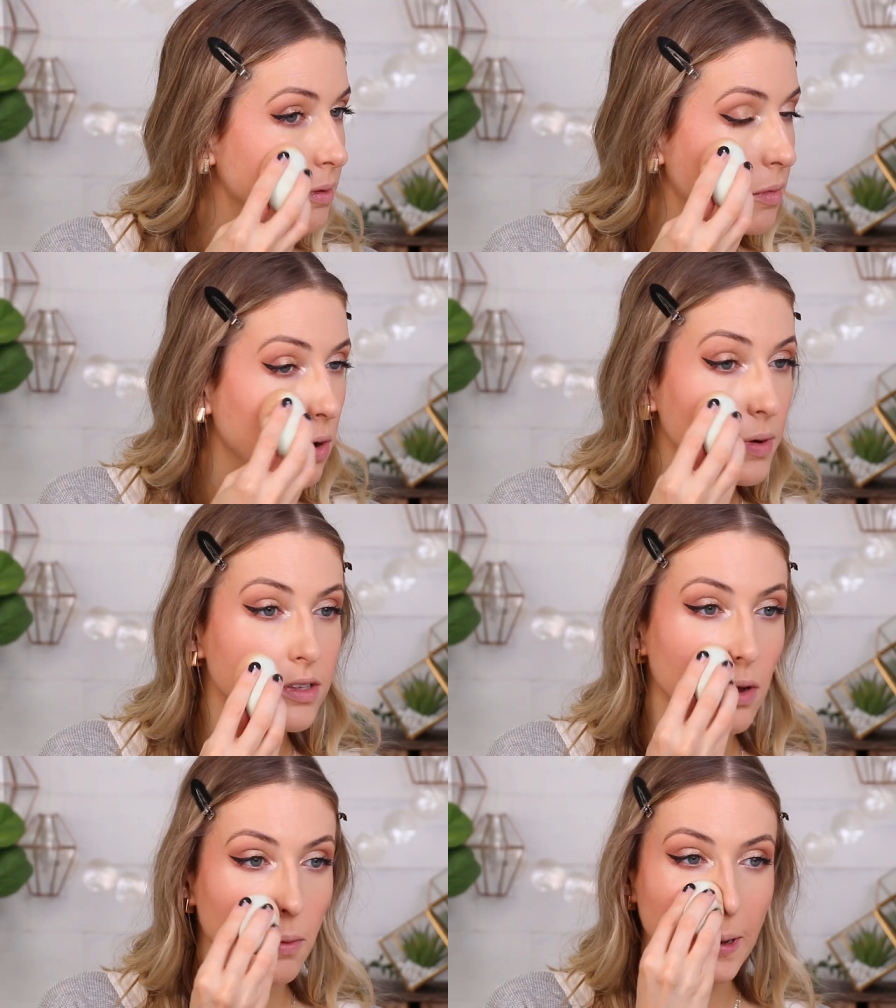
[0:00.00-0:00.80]
I'm
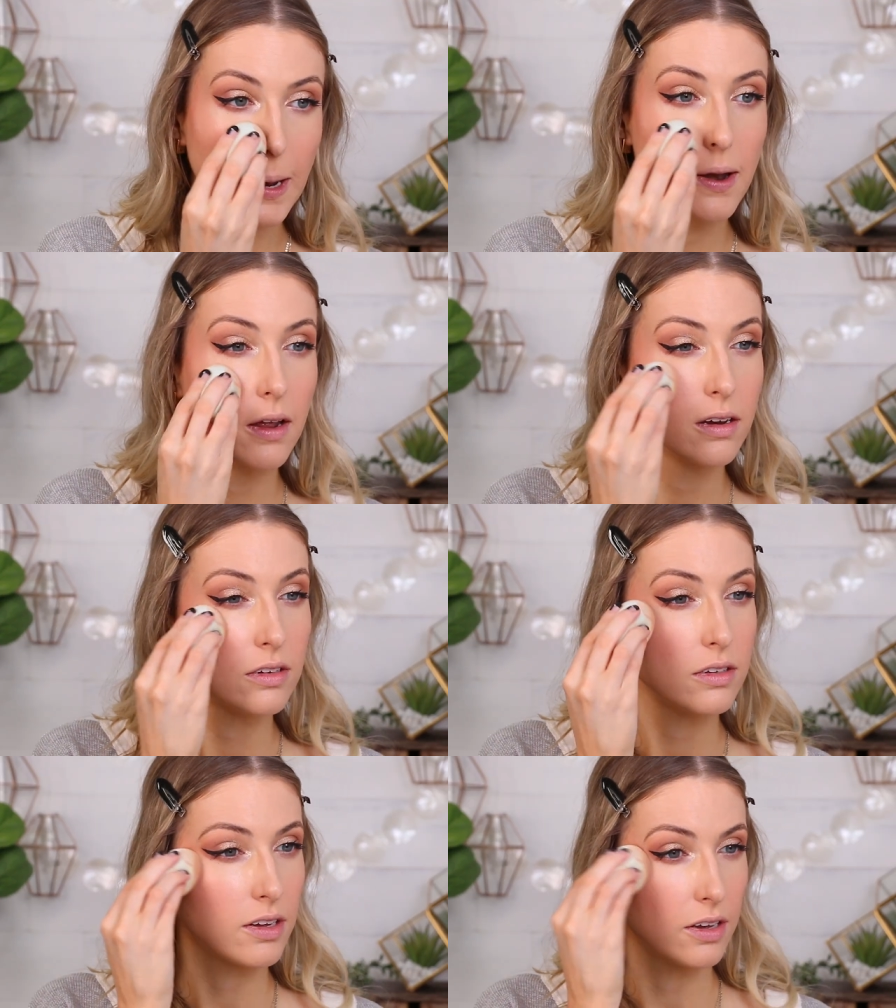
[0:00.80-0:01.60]
always open
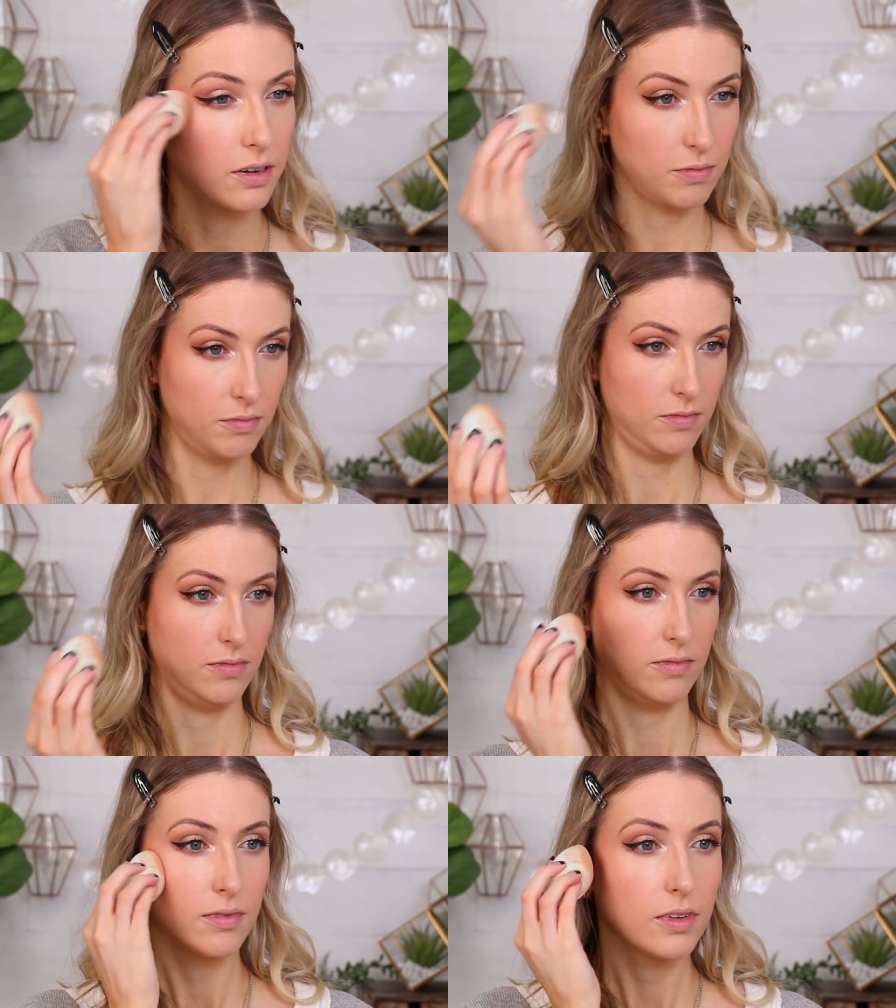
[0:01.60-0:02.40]
to,
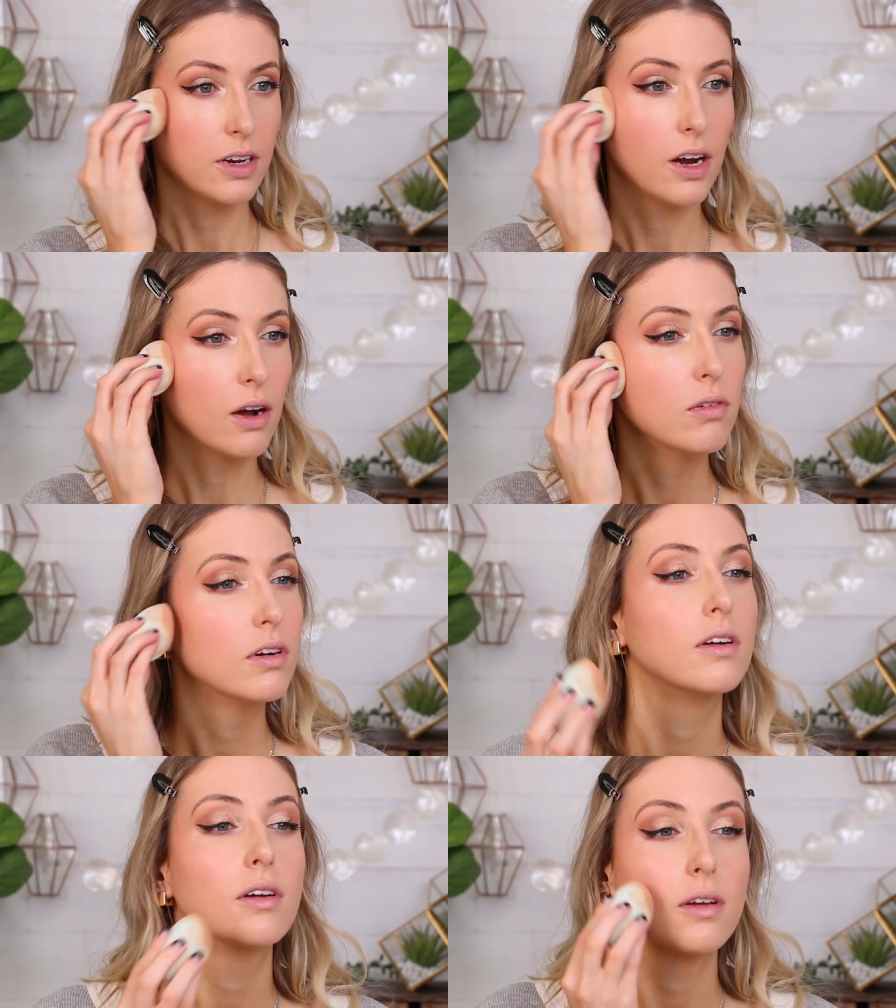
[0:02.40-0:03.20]
you know,
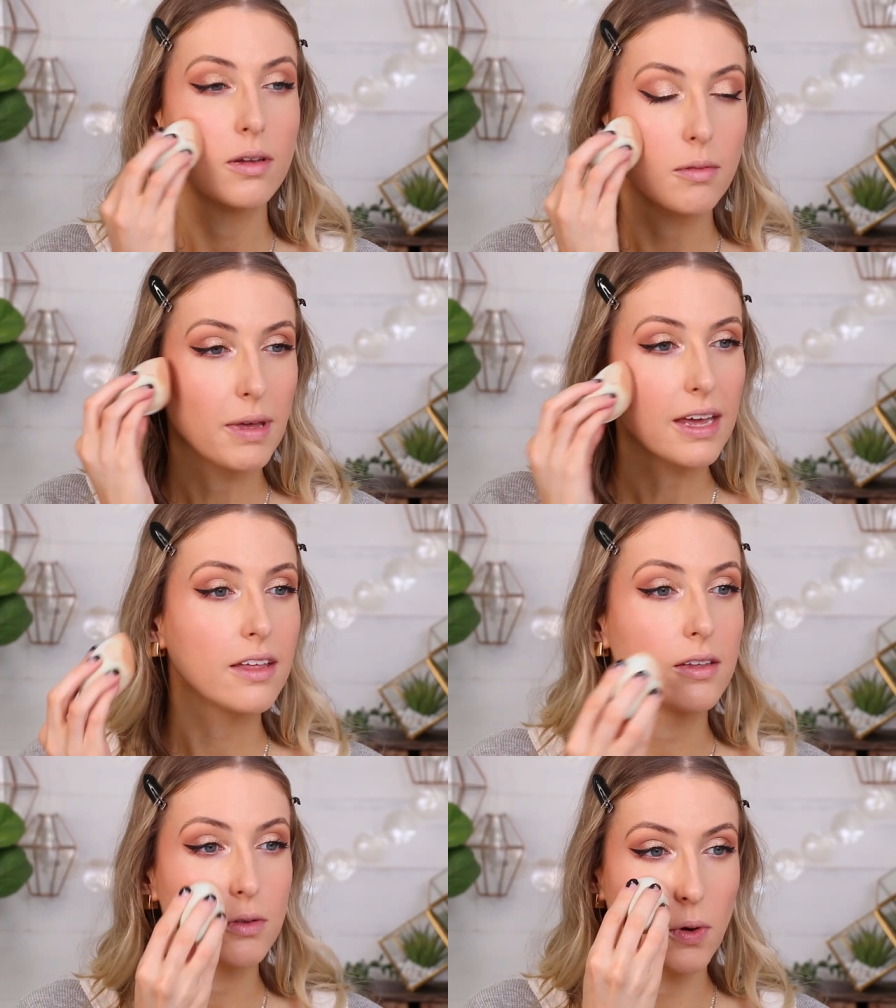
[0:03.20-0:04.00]

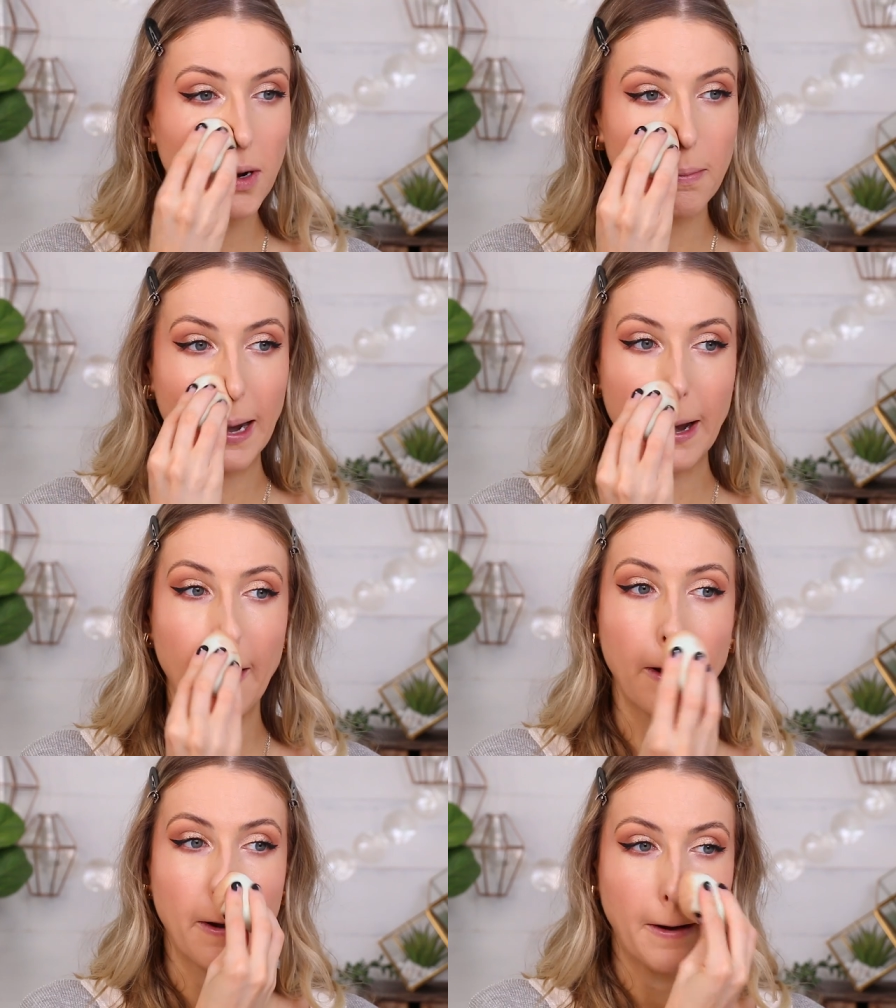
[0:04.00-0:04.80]
making this work
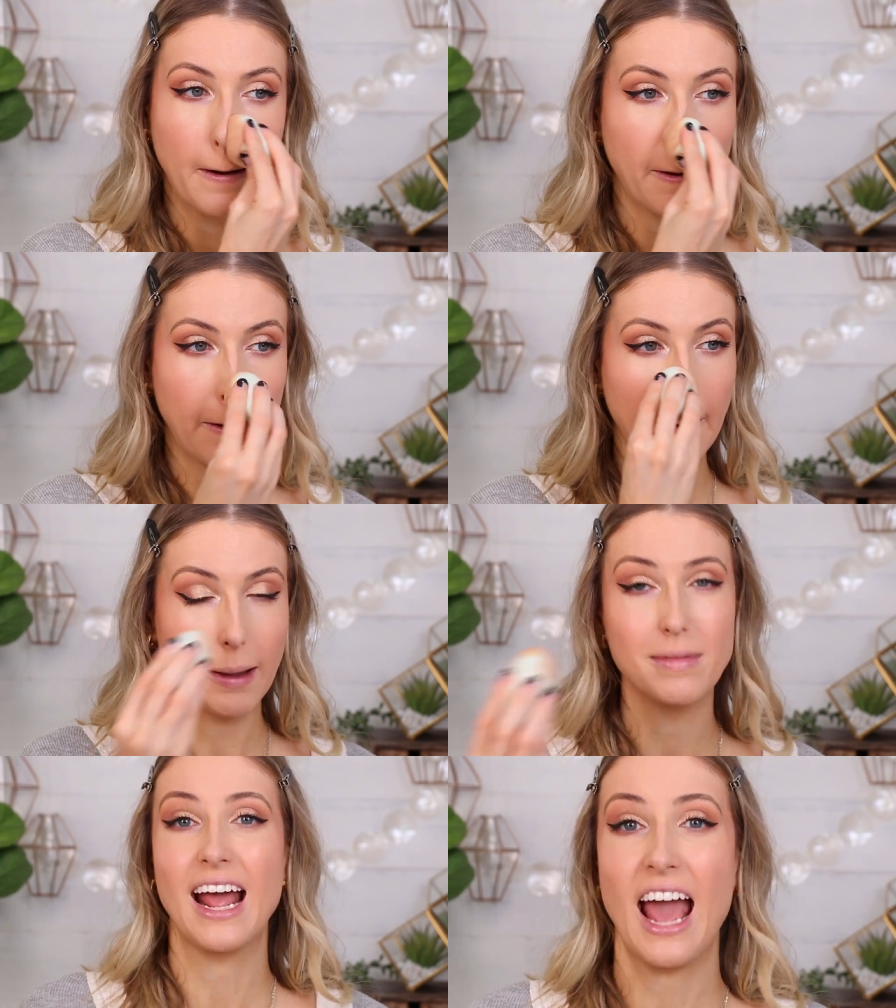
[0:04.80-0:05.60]
better.
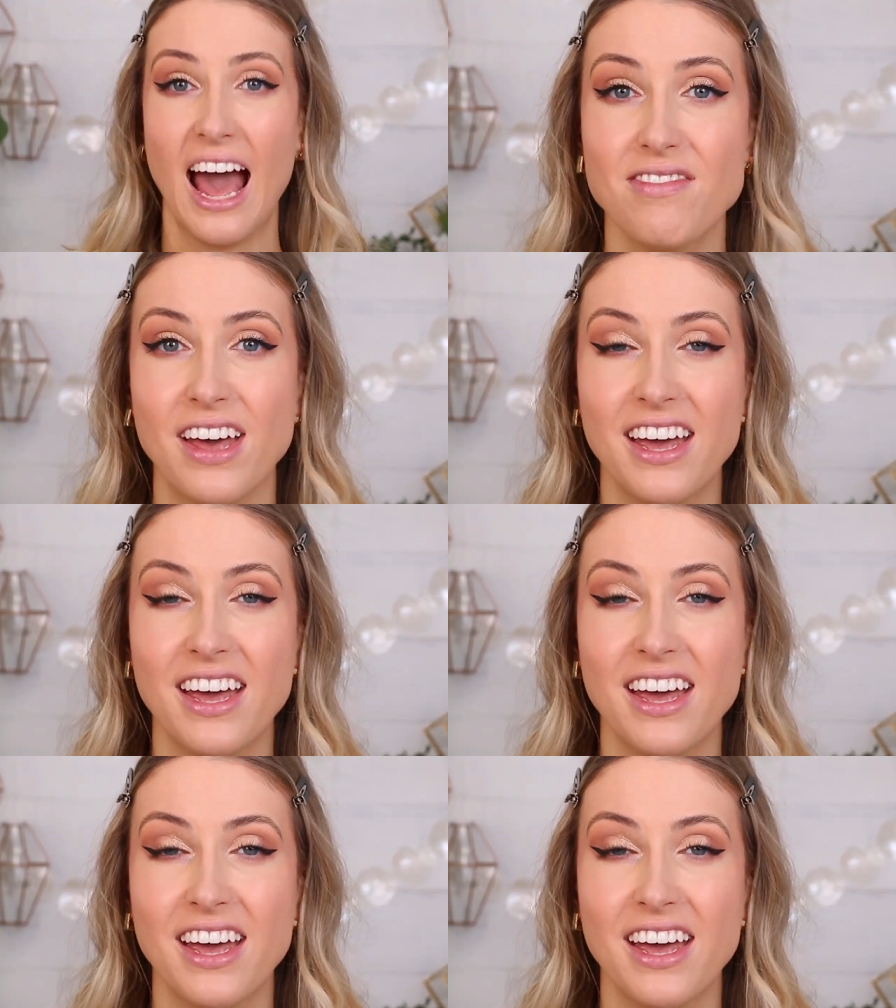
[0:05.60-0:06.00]
I mean, I have